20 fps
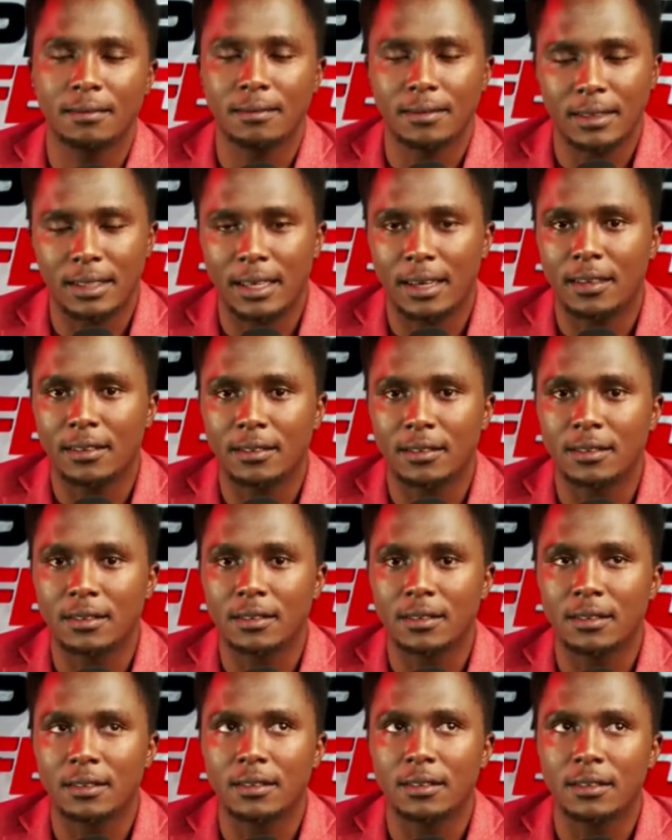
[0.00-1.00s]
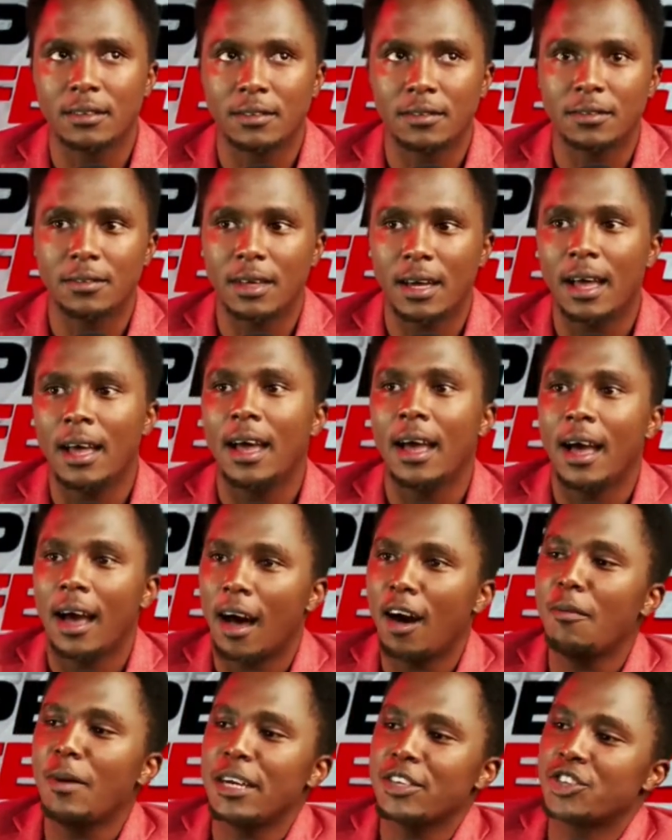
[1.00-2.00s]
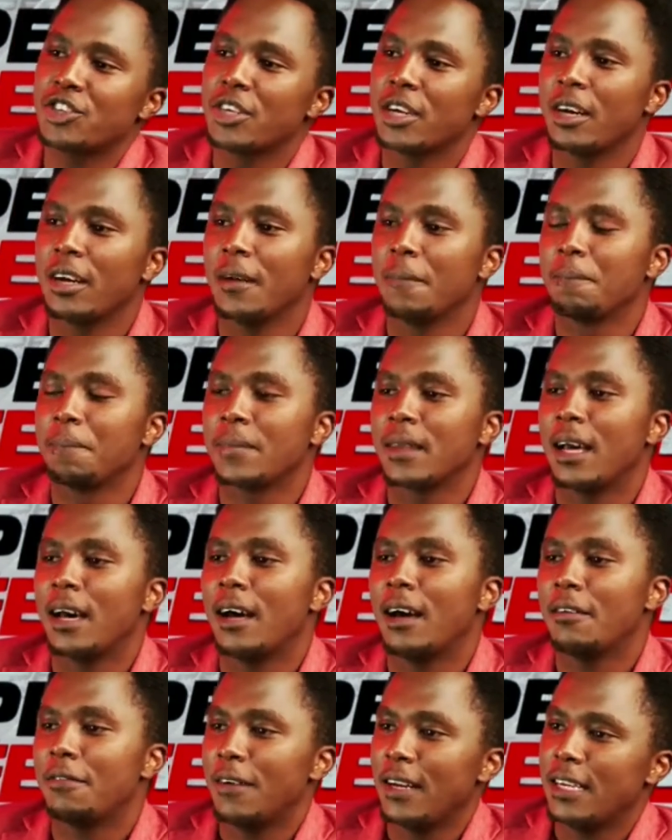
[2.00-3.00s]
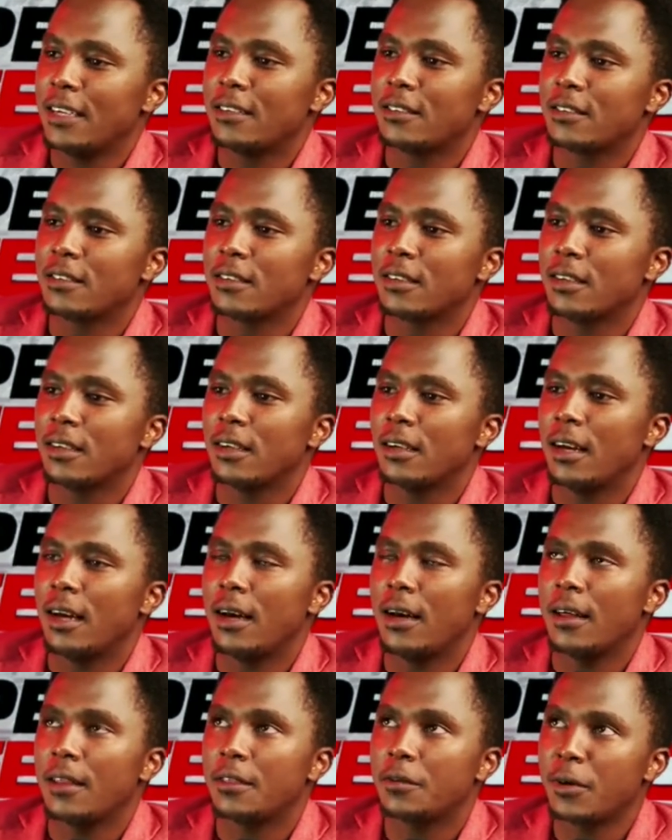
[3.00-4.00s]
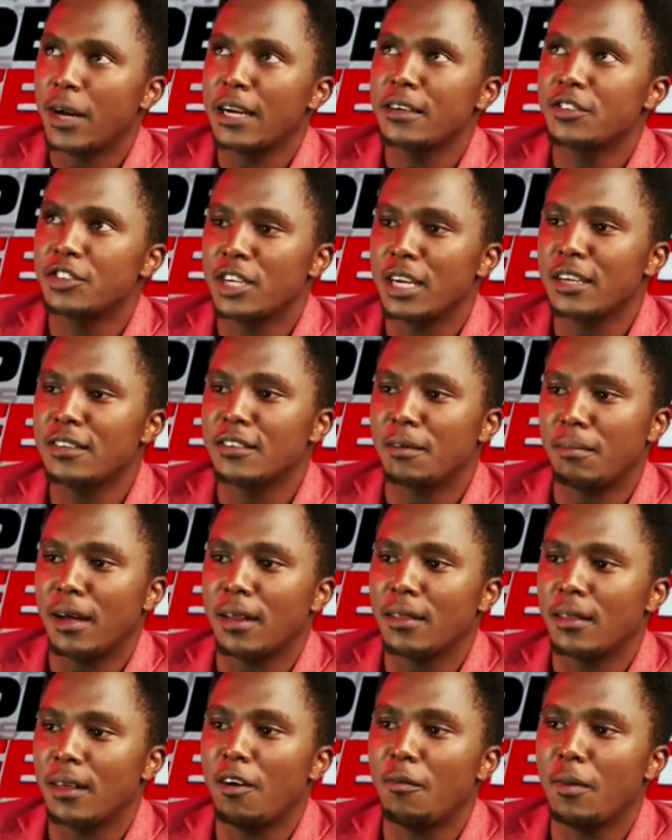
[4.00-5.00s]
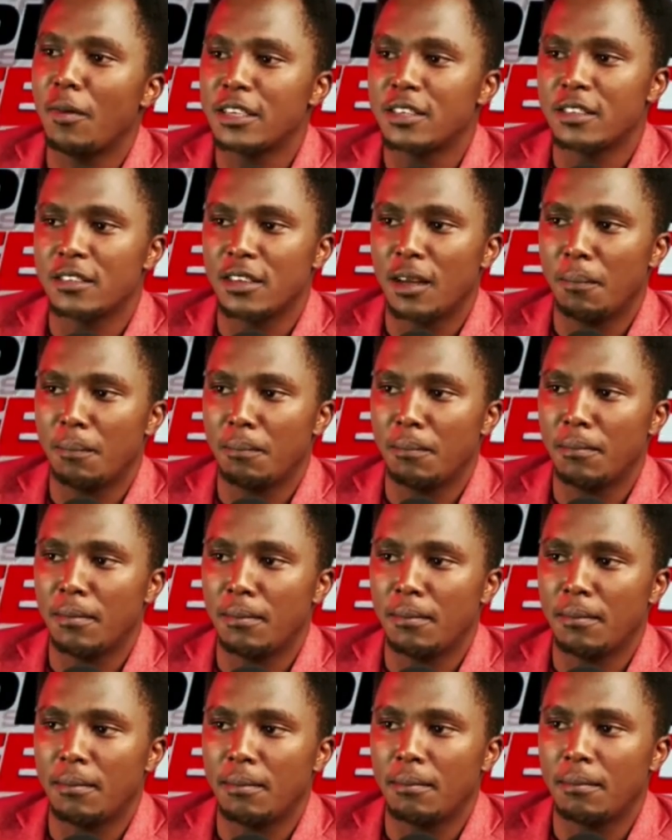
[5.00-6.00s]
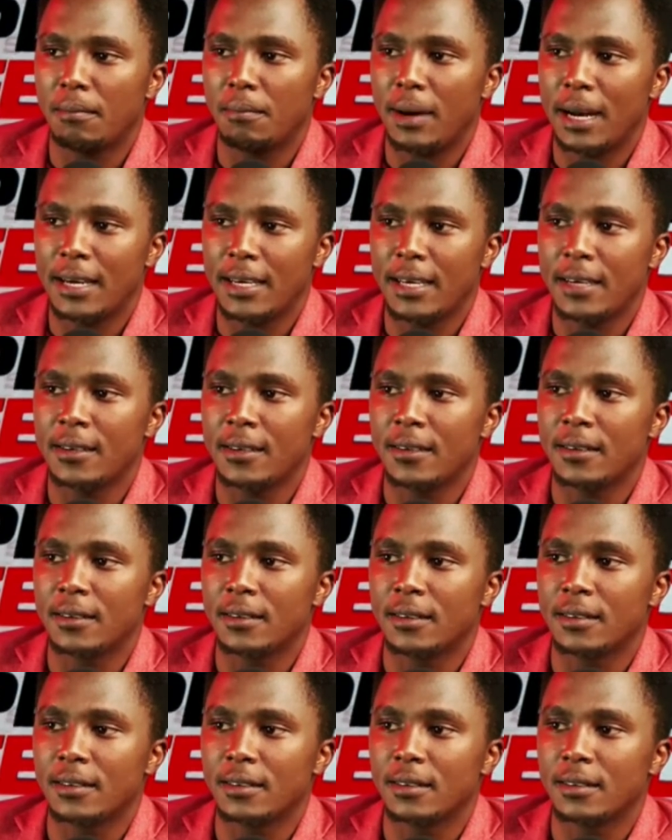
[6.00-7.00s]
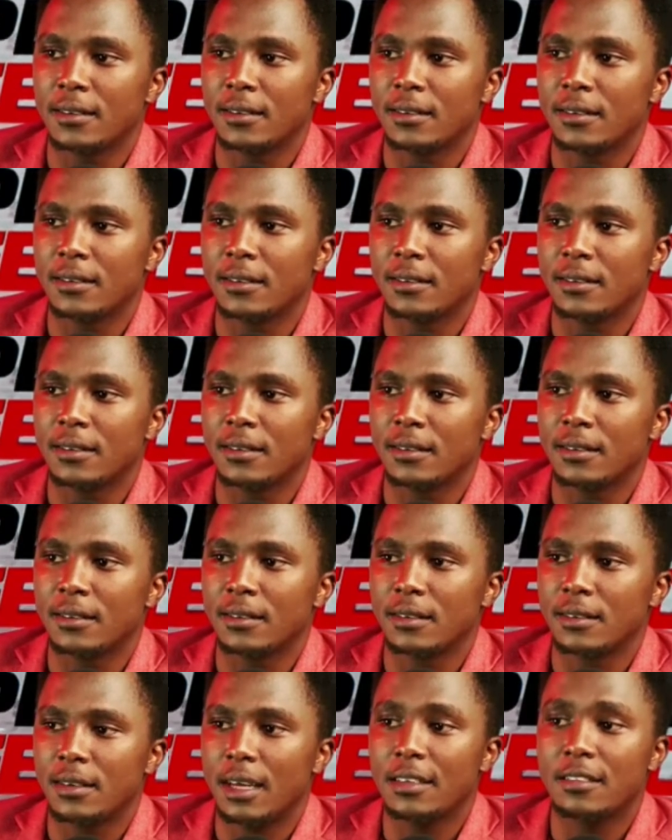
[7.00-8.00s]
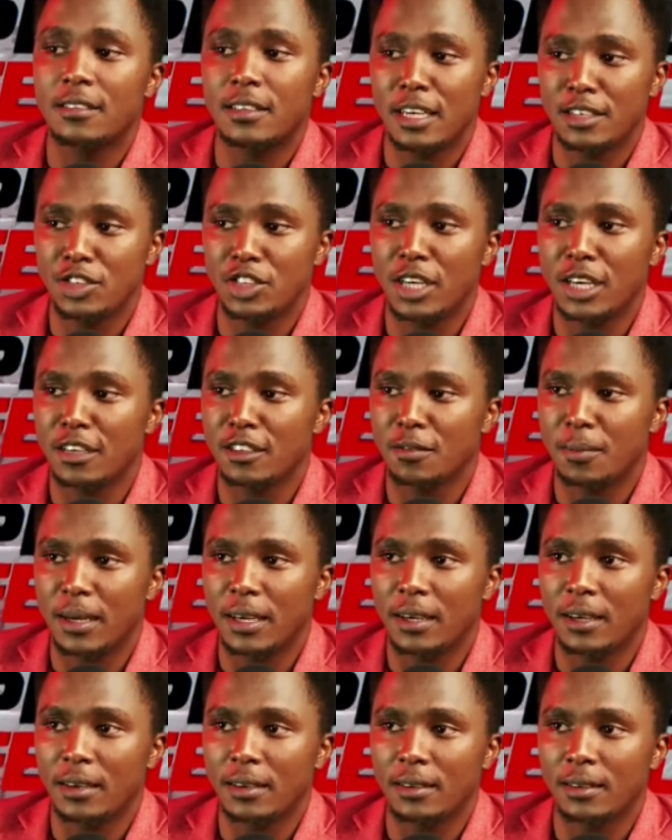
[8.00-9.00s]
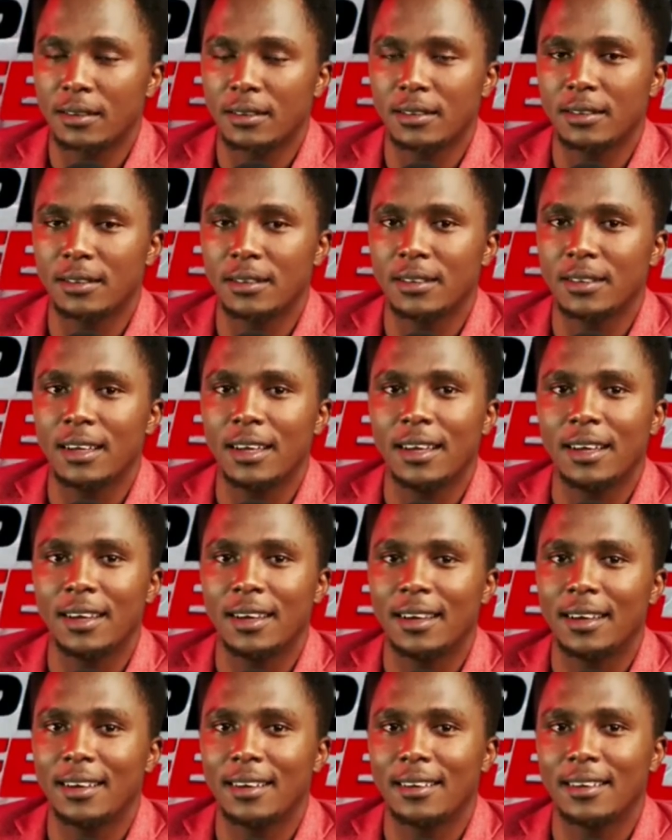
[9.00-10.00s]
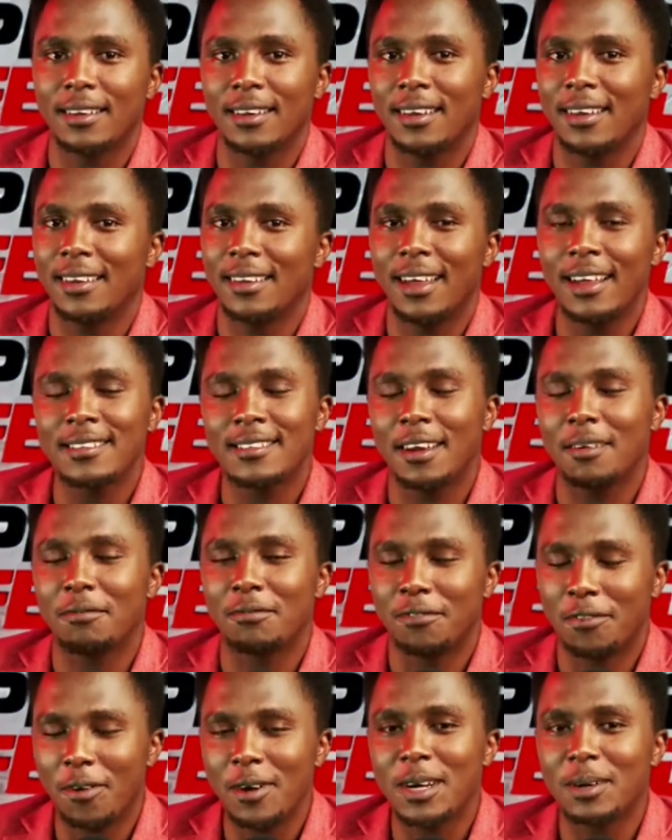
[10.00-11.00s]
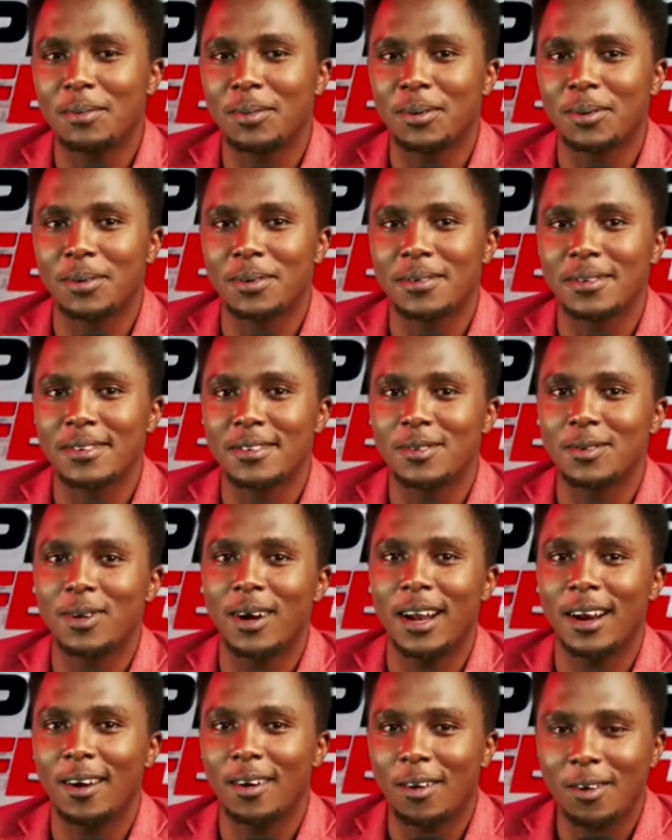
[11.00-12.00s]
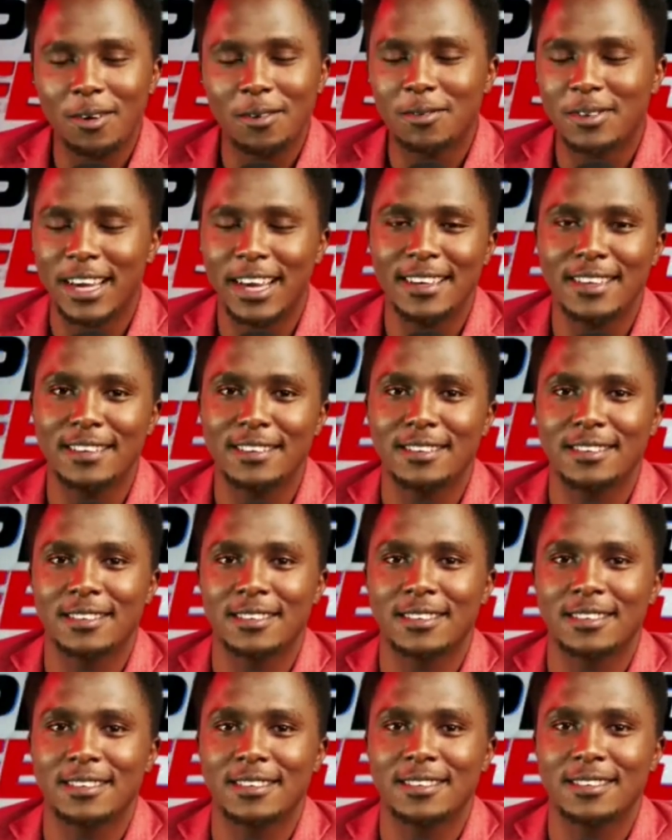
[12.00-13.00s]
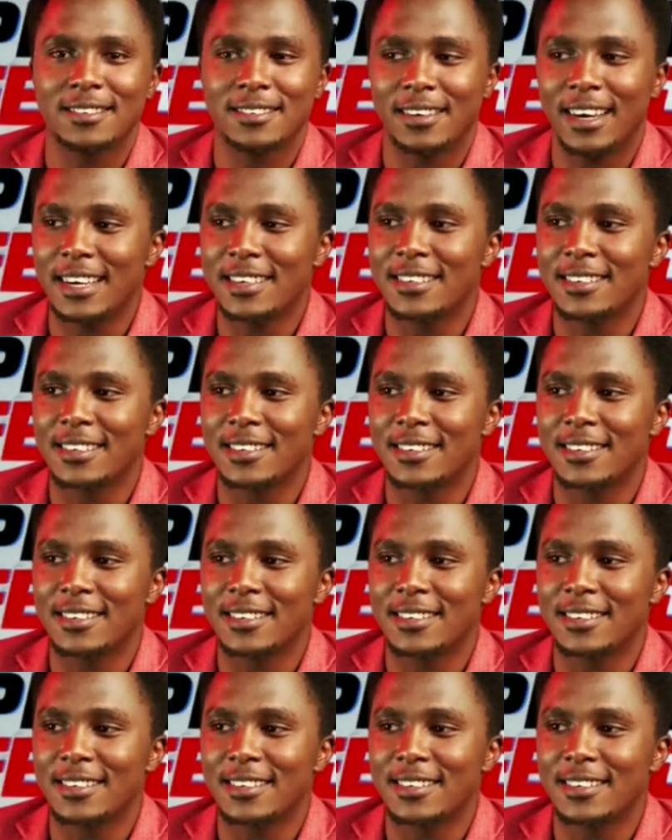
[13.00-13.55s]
Yes. How much, Felix? 300 shillings a month. How much is that per day? That's 10 shillings per day. That's affordable to a lot of Kenyans, right?